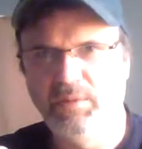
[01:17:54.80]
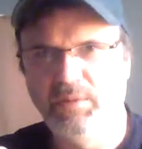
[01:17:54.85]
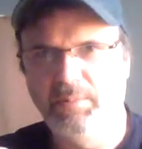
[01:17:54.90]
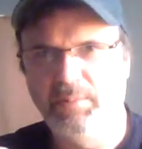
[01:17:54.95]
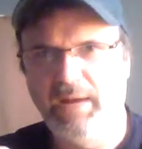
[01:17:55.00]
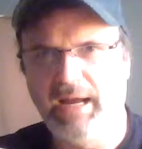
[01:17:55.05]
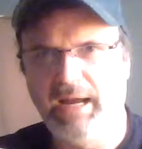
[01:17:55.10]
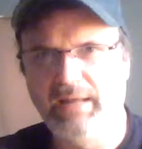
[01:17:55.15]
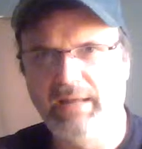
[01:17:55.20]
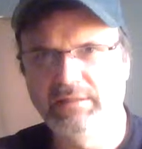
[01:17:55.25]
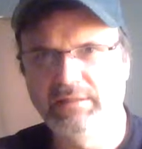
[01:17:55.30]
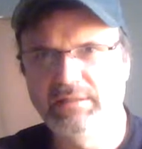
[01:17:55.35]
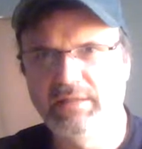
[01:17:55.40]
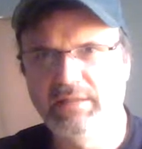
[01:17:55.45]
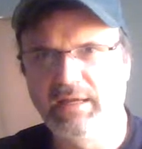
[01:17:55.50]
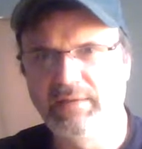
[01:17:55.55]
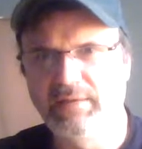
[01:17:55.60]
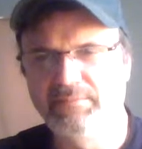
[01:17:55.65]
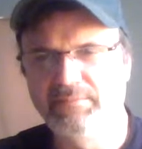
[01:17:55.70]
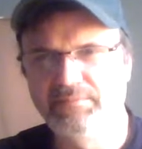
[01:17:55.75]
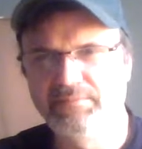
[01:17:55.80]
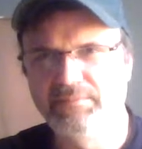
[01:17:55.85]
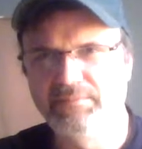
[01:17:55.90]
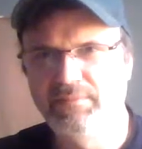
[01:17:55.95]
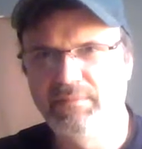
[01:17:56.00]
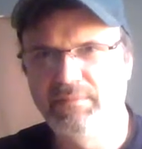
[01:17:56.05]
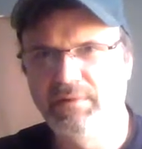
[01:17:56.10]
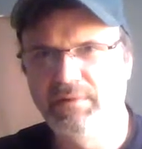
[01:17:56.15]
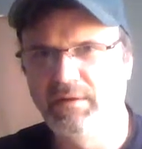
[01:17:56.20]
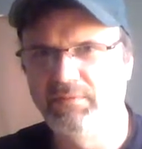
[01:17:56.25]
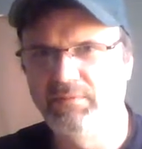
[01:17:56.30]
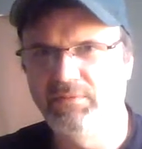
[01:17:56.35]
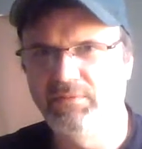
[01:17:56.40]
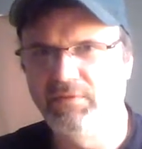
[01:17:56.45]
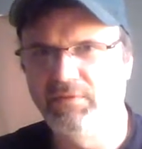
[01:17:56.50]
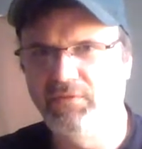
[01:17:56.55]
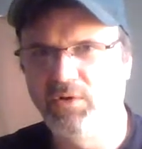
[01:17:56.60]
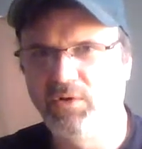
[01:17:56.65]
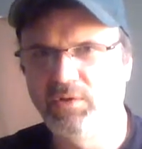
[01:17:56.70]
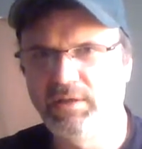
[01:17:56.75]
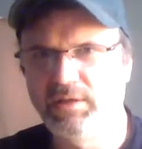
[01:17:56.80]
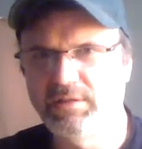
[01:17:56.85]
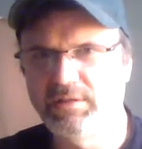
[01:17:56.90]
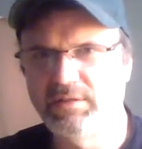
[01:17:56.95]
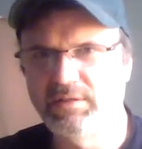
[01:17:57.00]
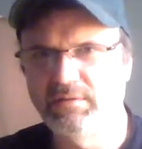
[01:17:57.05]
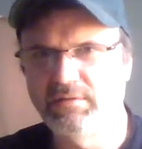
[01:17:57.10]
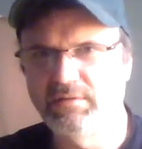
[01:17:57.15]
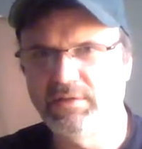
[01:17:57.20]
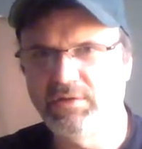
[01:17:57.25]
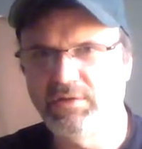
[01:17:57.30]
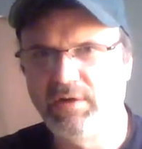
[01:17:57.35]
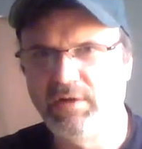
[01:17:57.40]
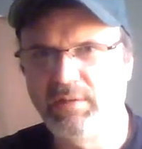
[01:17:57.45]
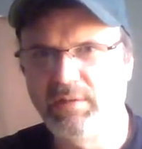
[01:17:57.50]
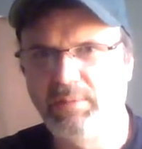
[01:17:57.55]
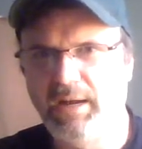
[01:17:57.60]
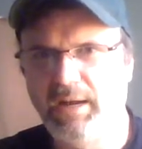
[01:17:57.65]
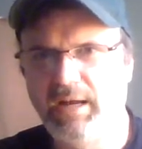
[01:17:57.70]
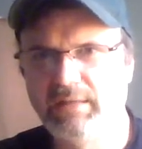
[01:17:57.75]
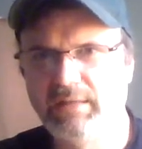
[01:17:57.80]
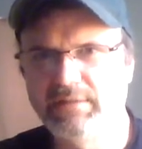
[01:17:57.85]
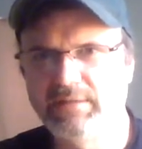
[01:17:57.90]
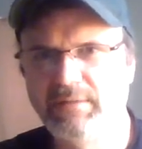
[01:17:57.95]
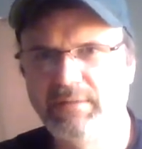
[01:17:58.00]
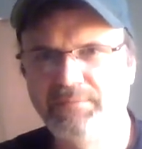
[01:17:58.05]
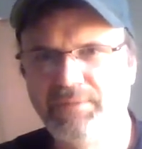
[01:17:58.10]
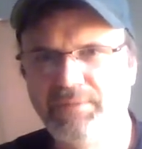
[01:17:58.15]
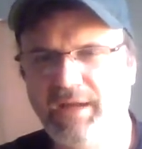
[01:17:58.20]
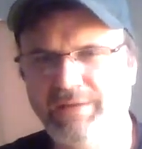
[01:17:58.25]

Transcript: pots that the focus and screen pots.